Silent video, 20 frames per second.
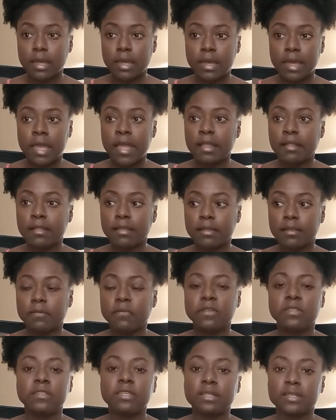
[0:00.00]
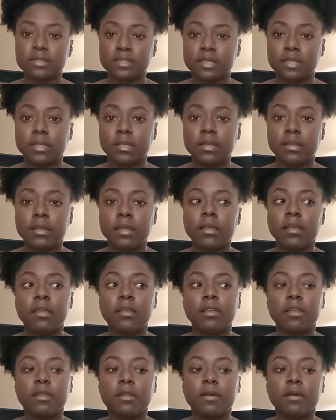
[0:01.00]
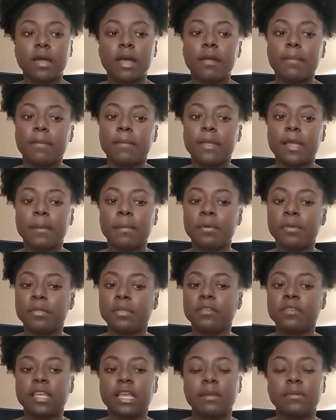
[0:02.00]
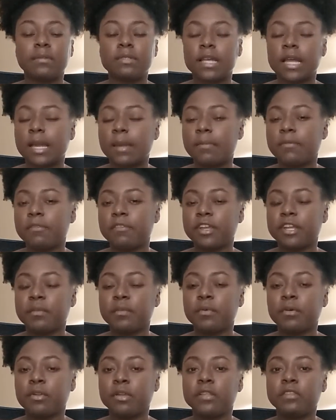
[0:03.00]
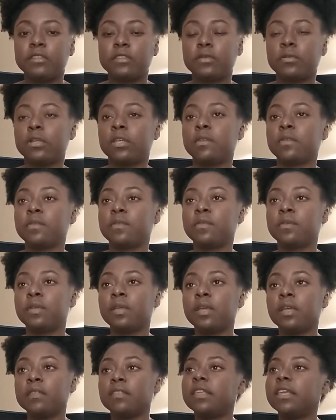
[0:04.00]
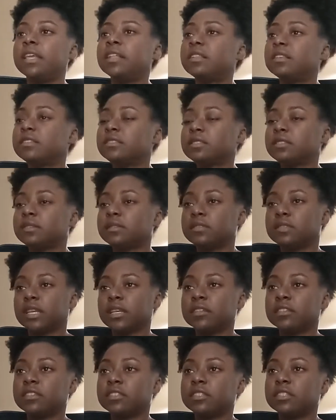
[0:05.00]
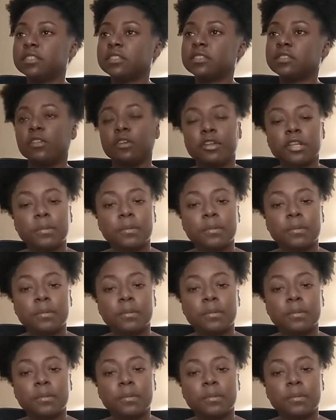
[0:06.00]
at the facility. I put the same time frame on it. So if the English section is 30